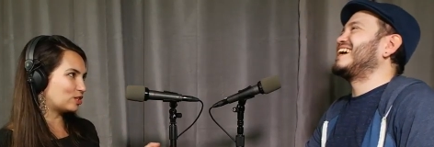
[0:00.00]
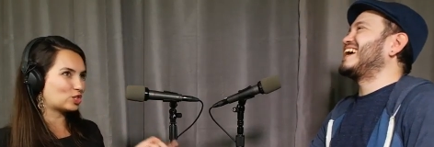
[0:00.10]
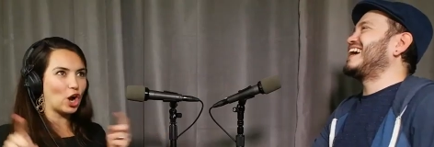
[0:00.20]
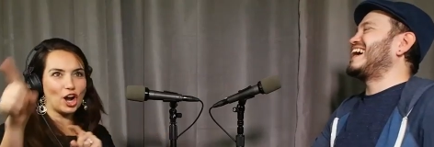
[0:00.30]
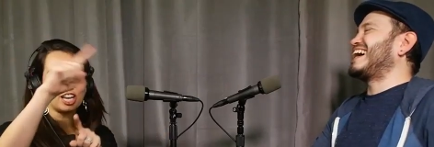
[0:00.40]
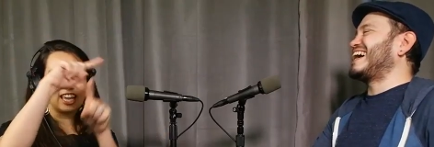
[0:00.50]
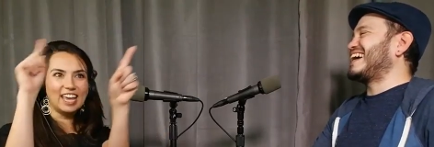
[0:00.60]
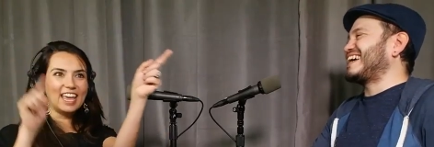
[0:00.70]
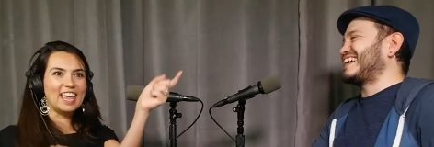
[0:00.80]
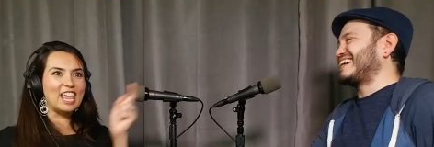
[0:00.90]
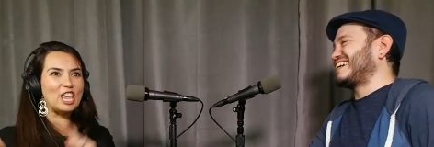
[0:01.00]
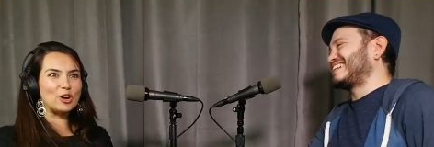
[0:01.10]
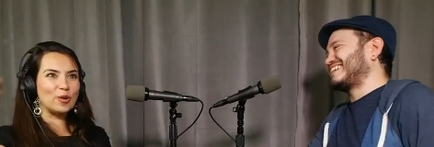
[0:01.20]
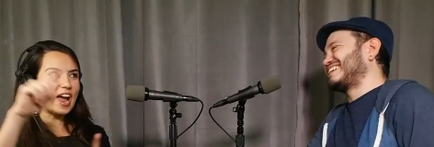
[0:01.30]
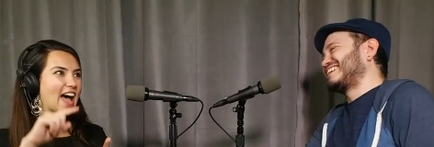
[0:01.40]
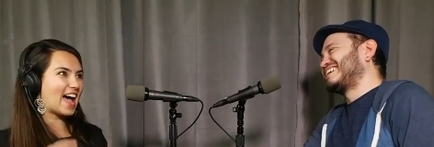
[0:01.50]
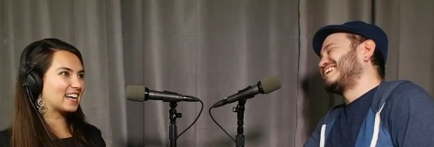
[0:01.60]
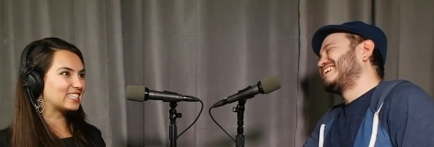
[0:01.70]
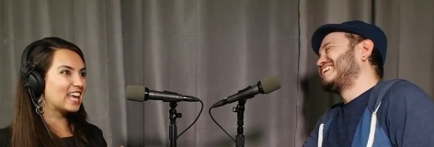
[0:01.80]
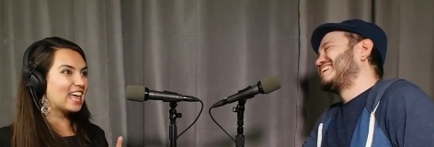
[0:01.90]
Speaker 1: Stark
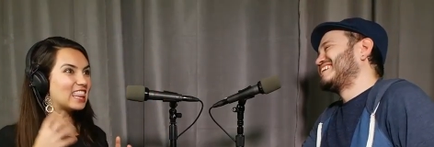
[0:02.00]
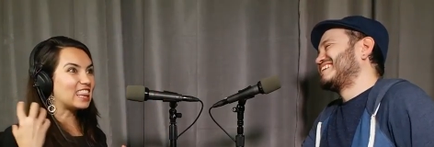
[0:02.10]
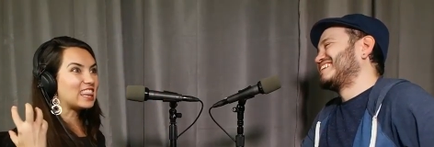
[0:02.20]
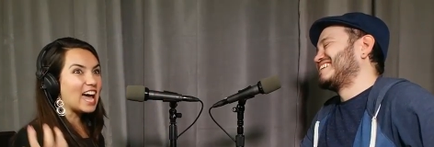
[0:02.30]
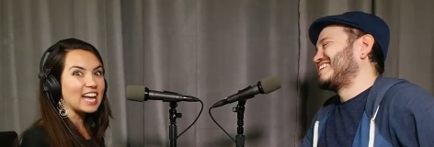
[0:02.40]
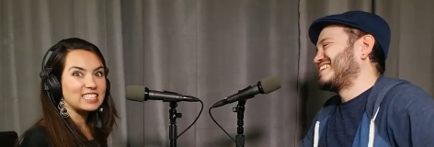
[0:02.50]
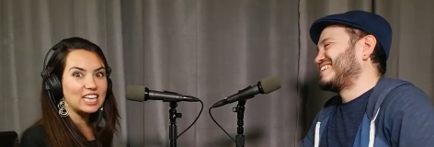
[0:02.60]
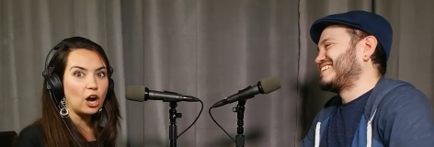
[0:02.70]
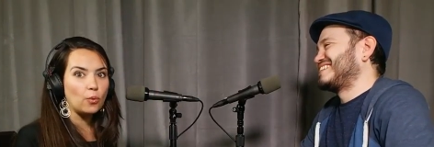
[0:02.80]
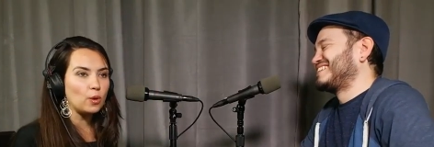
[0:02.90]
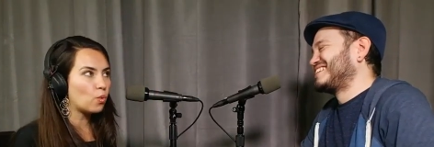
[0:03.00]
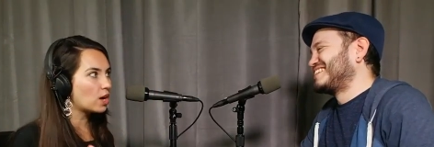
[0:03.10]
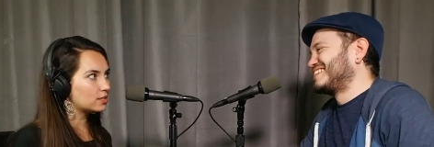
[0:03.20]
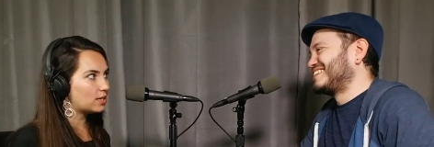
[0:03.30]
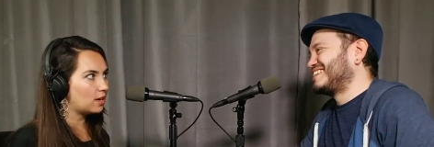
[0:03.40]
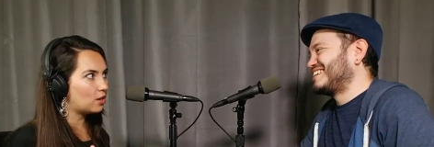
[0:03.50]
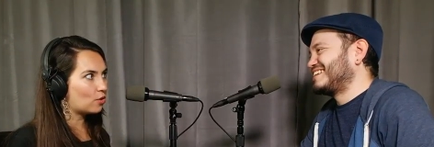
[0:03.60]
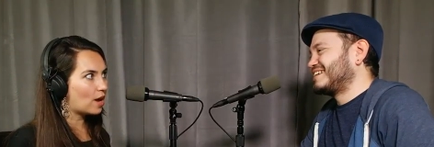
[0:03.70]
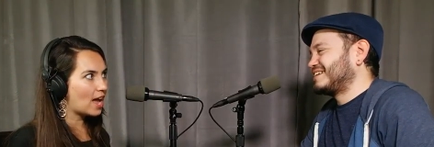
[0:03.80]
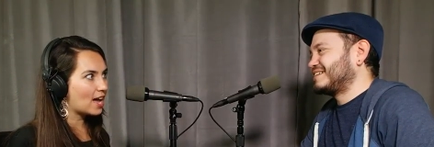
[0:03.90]
interact. That's how we want to
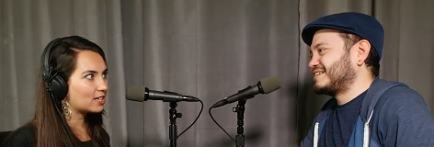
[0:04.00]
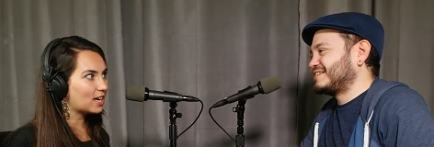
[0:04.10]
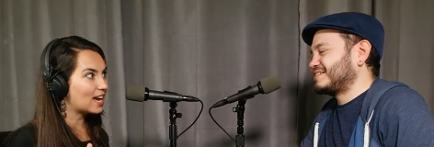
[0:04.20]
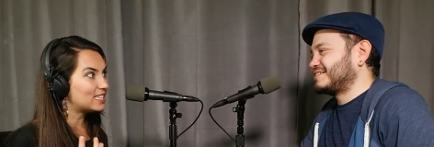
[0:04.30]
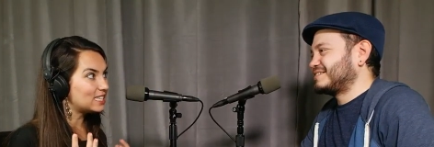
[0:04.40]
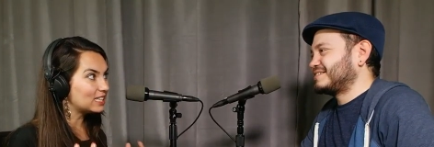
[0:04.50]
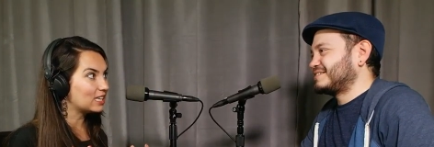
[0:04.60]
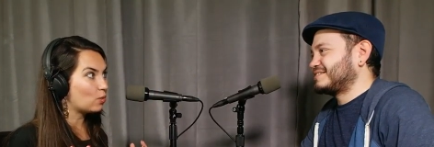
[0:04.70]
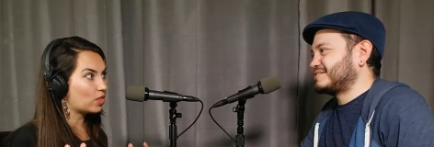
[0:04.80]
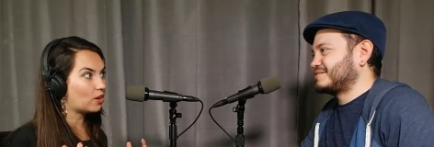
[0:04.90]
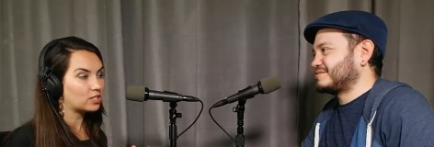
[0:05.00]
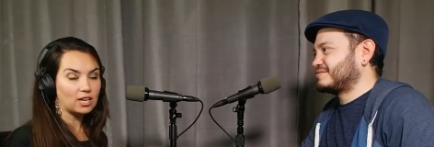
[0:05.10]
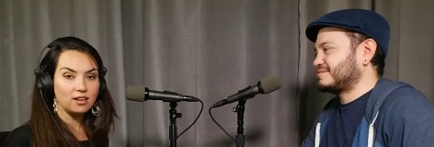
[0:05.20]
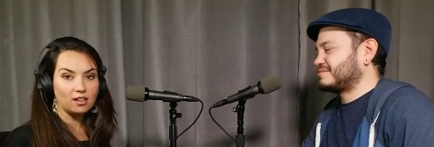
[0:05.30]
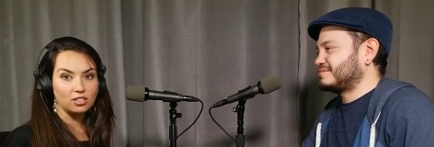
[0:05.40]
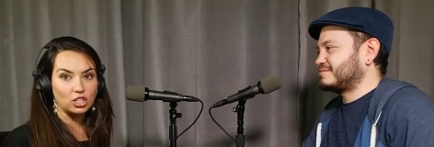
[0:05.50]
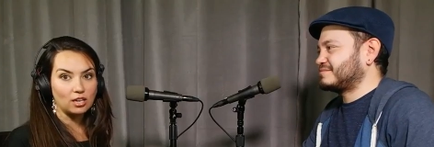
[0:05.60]
interact, ideally, with our technology.